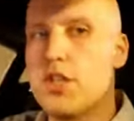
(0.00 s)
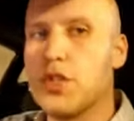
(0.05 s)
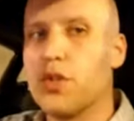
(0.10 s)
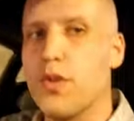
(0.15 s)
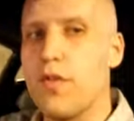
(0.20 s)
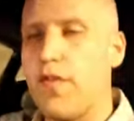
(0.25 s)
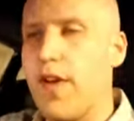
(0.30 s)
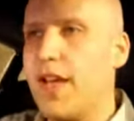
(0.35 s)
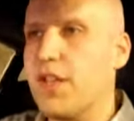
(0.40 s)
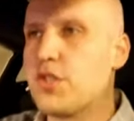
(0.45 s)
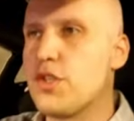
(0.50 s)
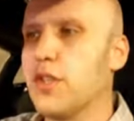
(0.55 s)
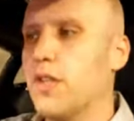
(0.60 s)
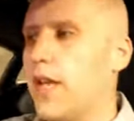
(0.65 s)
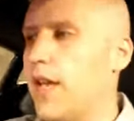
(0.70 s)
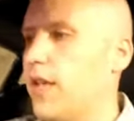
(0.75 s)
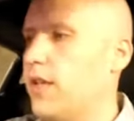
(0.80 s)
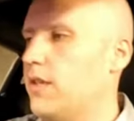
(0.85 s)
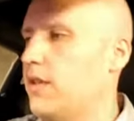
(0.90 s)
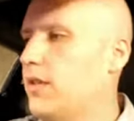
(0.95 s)
to a faster
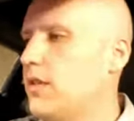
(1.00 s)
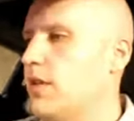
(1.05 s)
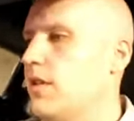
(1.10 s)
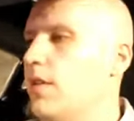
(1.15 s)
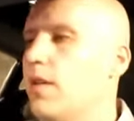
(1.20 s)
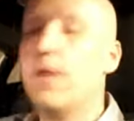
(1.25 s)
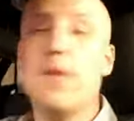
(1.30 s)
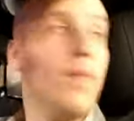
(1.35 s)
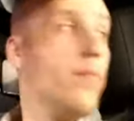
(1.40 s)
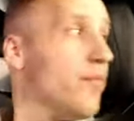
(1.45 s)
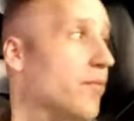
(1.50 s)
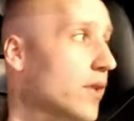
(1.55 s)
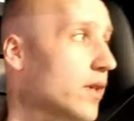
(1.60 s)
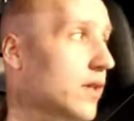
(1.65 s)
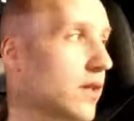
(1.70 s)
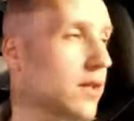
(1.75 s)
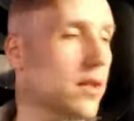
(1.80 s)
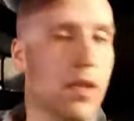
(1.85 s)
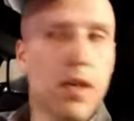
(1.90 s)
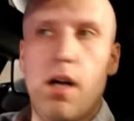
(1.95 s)
lane.
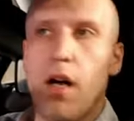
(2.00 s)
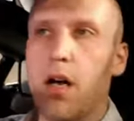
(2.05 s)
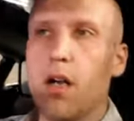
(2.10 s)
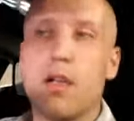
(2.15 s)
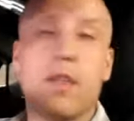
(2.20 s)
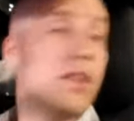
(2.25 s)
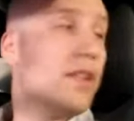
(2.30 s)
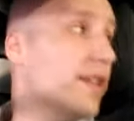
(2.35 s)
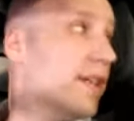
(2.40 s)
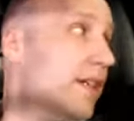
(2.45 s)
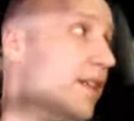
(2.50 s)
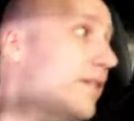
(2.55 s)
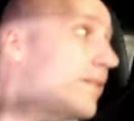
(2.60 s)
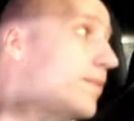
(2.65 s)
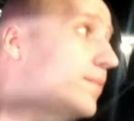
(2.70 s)
All clear.